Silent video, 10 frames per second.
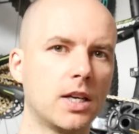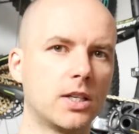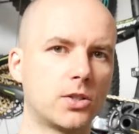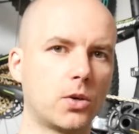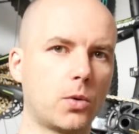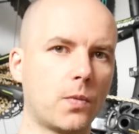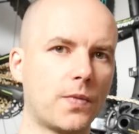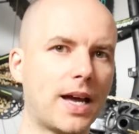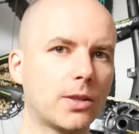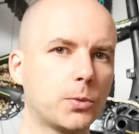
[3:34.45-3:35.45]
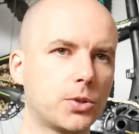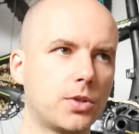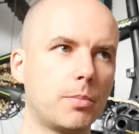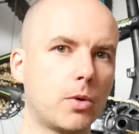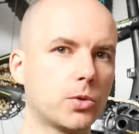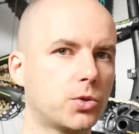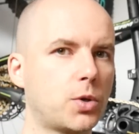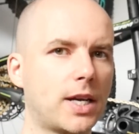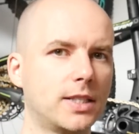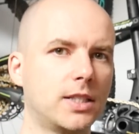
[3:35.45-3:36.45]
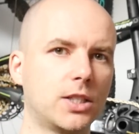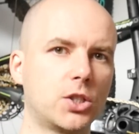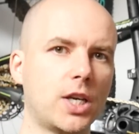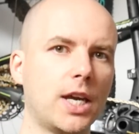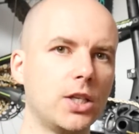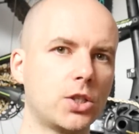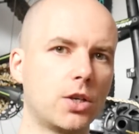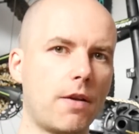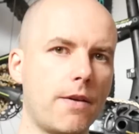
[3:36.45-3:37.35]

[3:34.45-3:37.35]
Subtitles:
So that was the most drastic change.